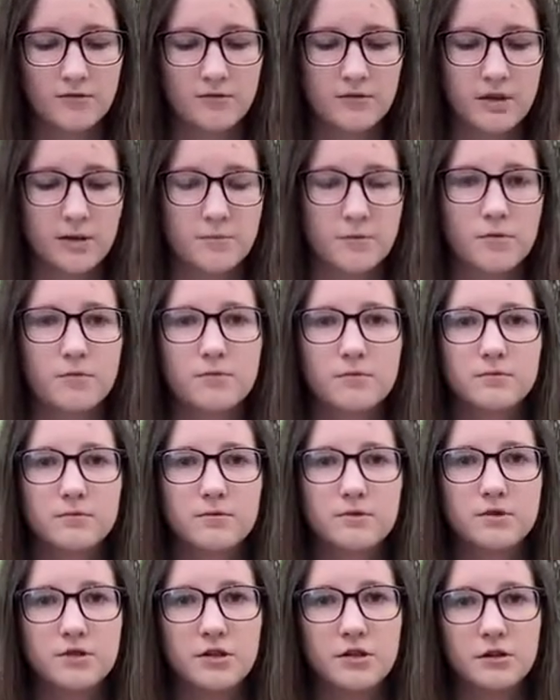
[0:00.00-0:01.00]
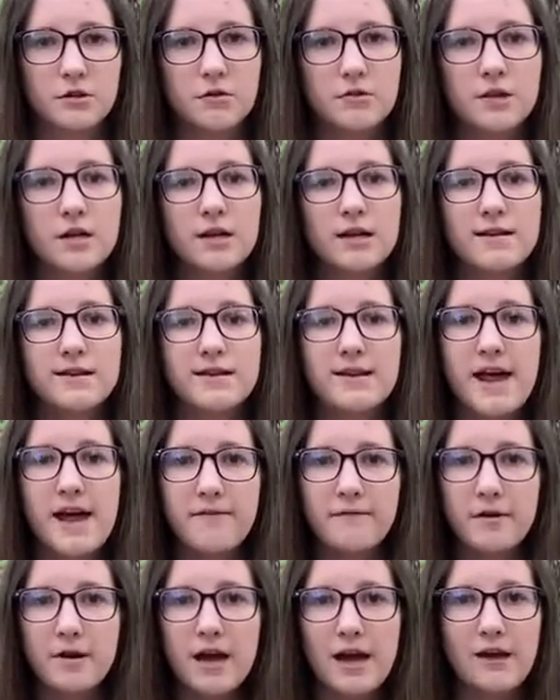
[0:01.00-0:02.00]
Number 2,
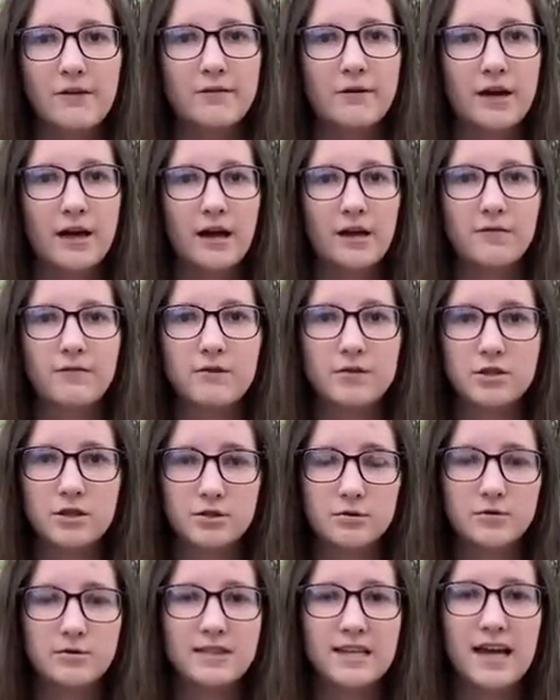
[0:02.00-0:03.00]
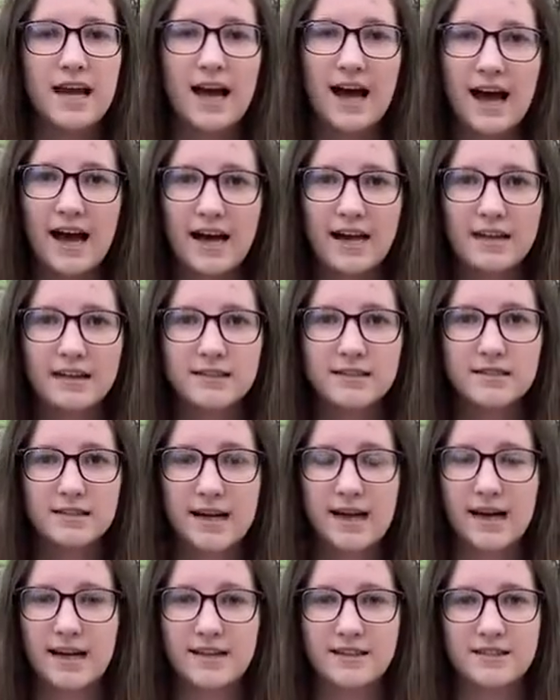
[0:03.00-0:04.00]
never ever use ice.
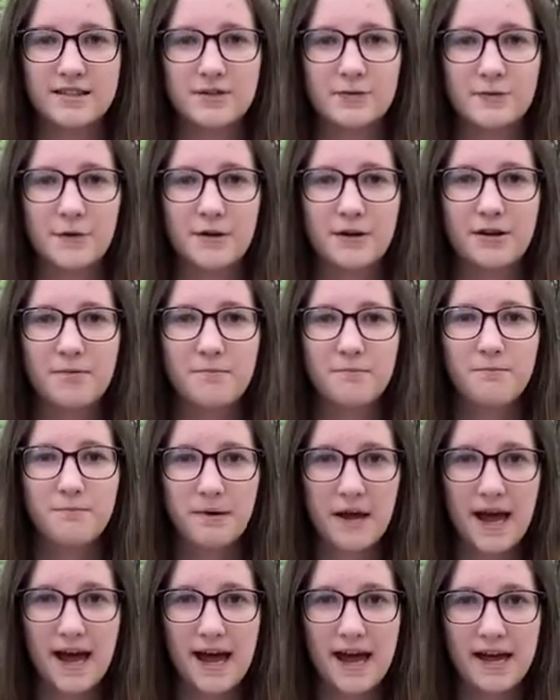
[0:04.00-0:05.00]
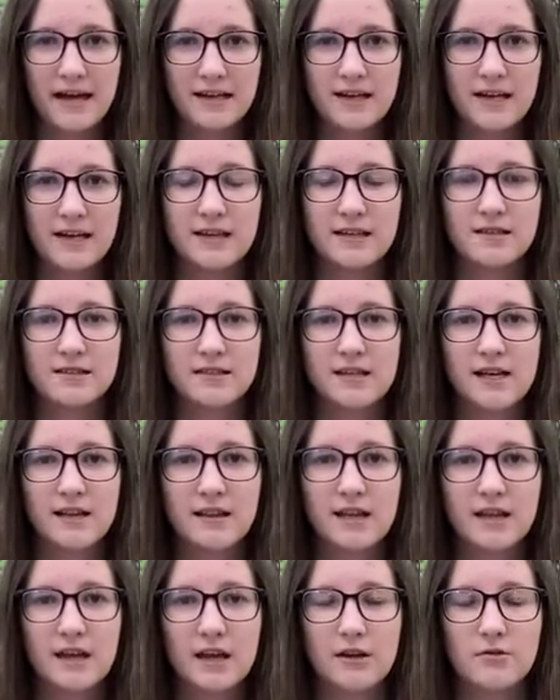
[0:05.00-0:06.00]
Ice is very bad. It is not
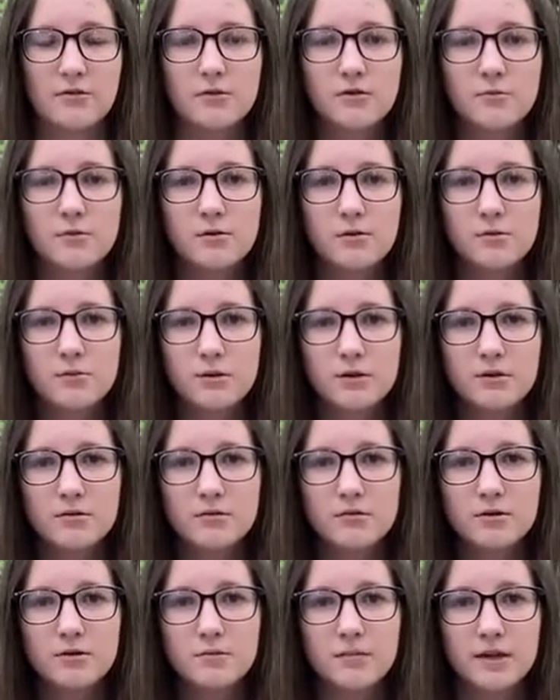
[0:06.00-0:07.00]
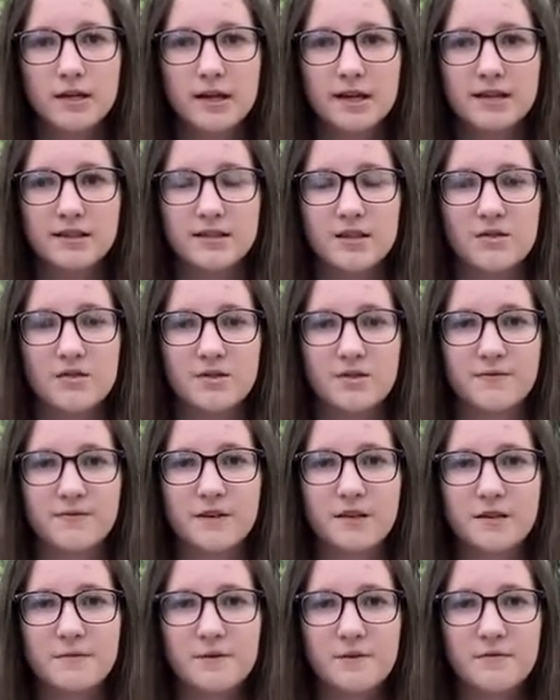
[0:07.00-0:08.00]
like a normal wound because there's
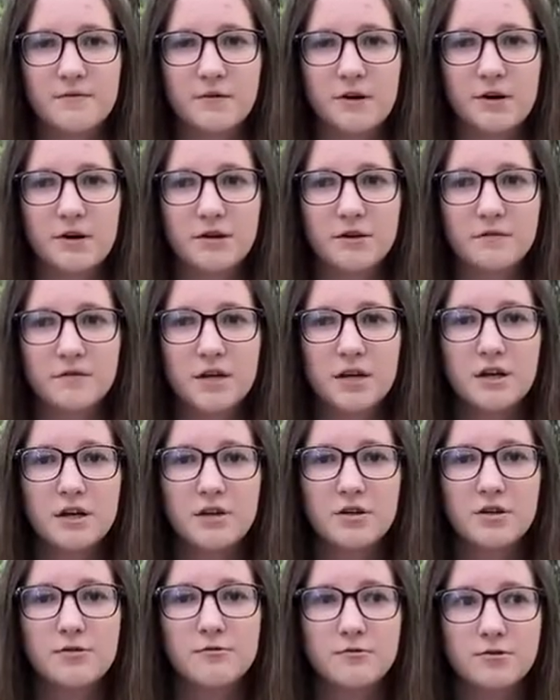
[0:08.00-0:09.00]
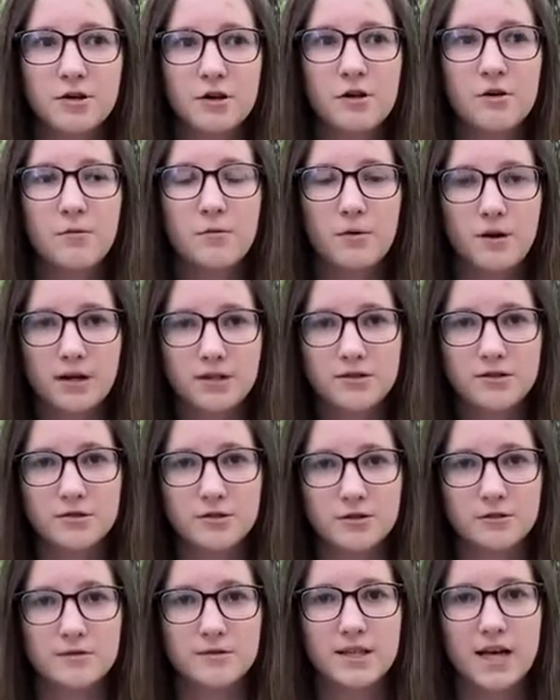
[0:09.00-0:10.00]
venom involved. You don't want to
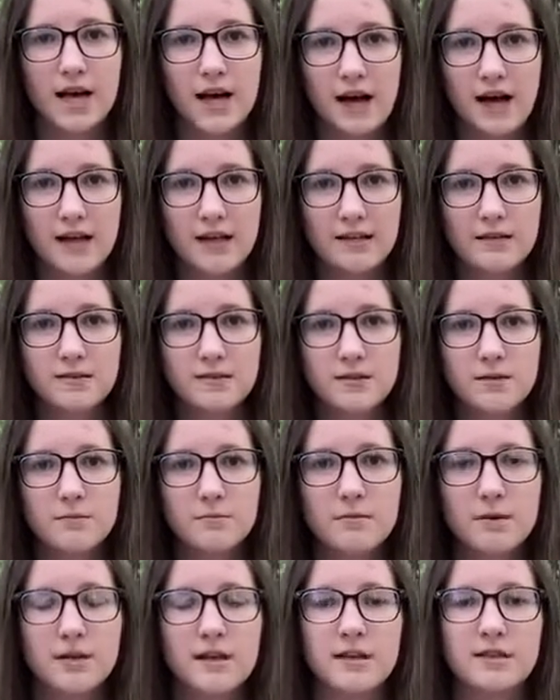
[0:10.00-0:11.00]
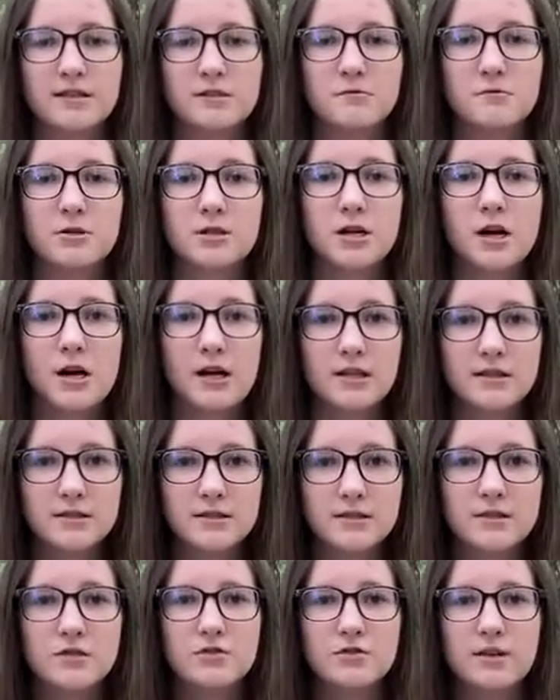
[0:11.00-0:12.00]
use ice because it will
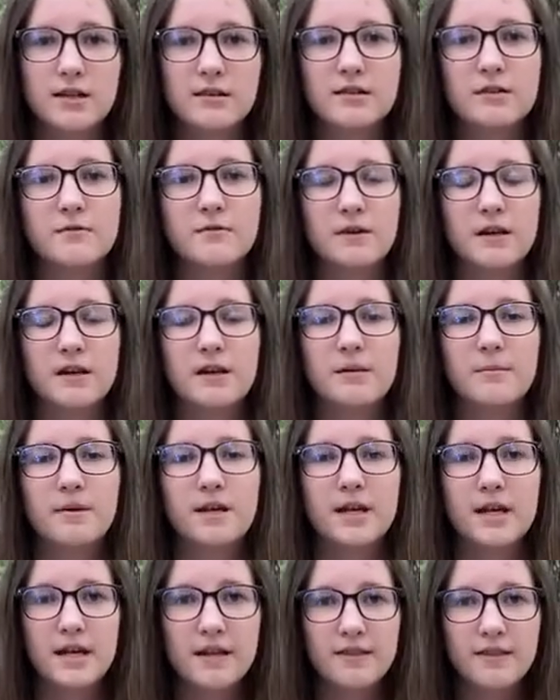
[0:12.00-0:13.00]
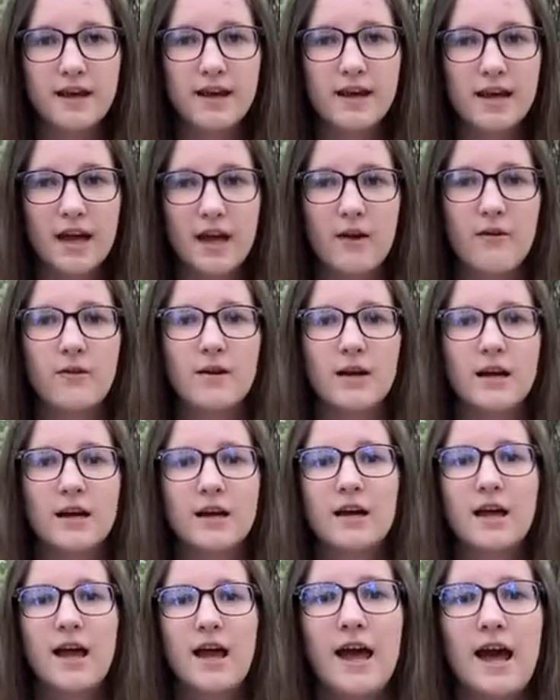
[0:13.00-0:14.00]
concentrate the venom in the area.
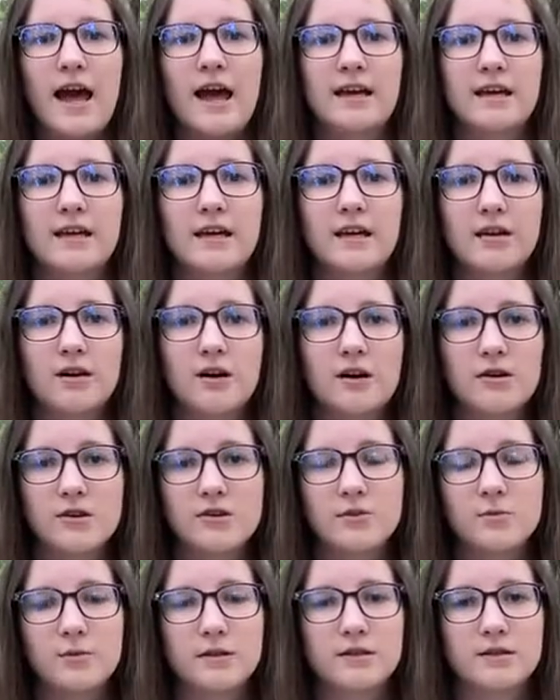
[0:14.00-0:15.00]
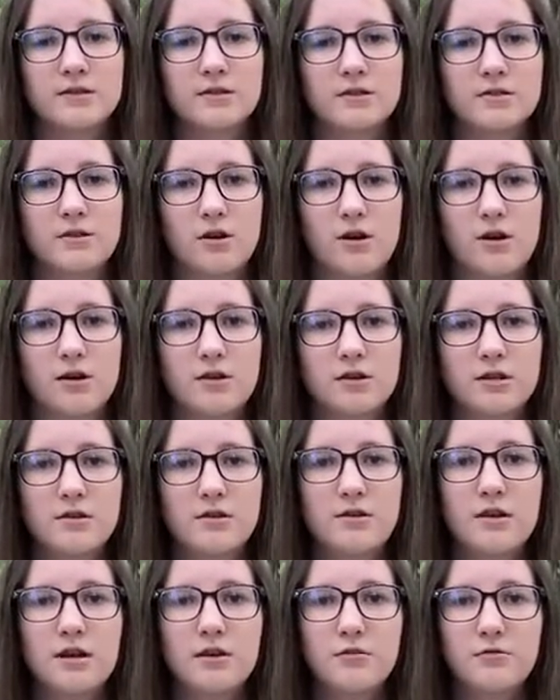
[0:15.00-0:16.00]
It can cause what is called
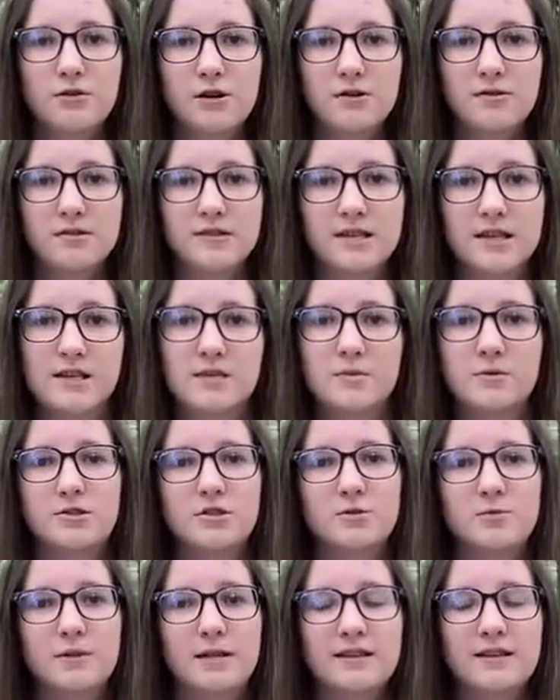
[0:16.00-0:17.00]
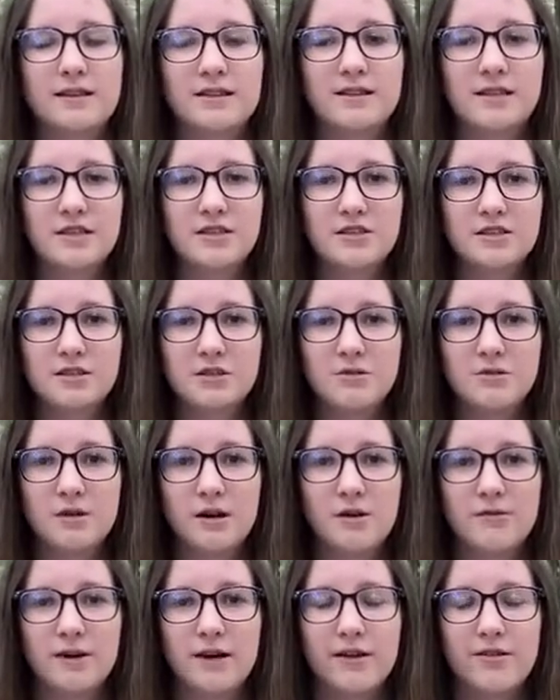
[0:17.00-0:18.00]
necrosis, which is where the tissue
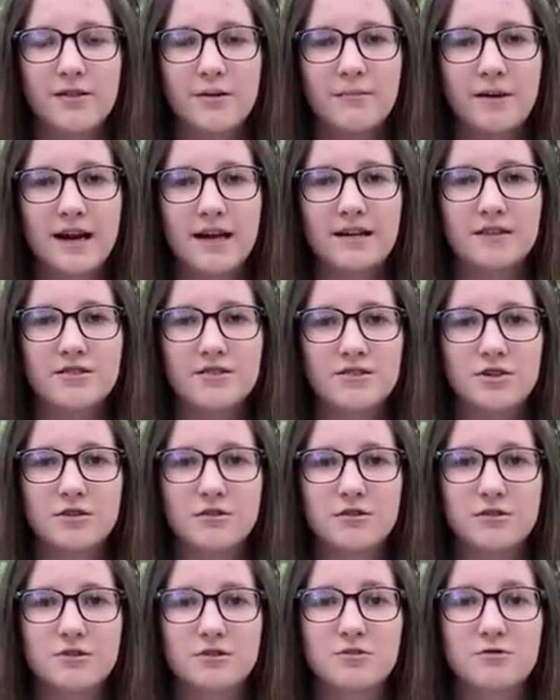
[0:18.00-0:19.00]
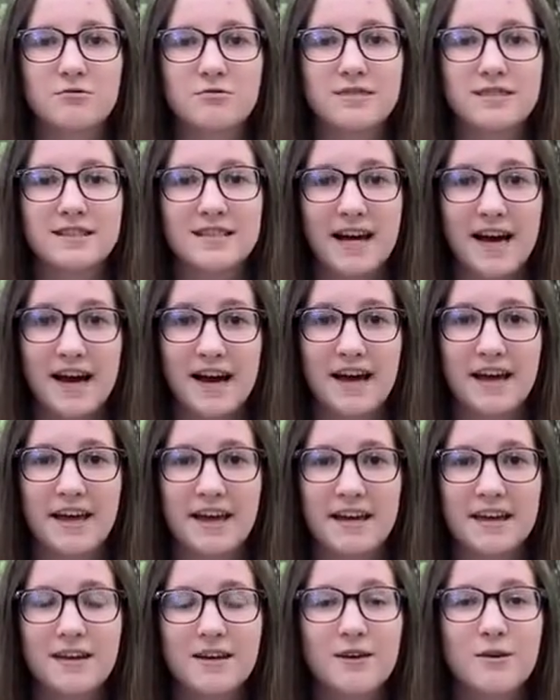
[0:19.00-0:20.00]
around the bite starts to die,
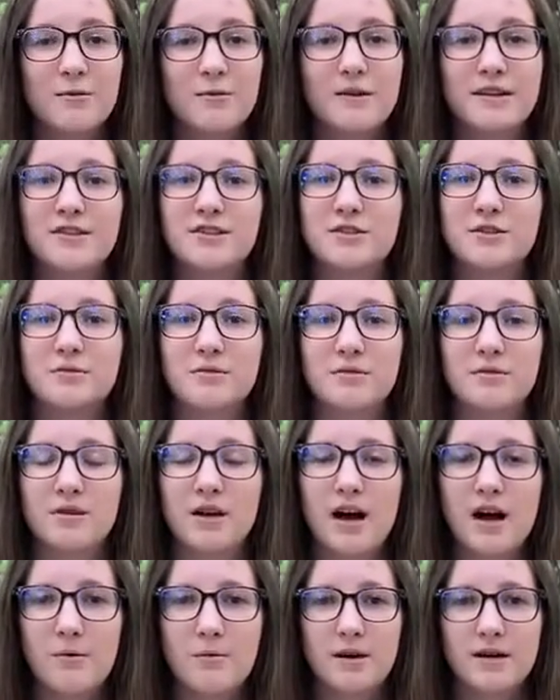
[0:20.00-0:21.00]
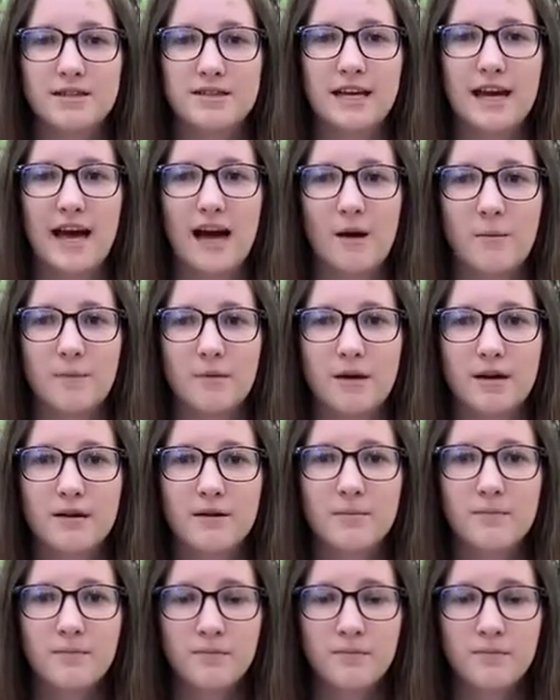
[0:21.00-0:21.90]
which you do not want to happen.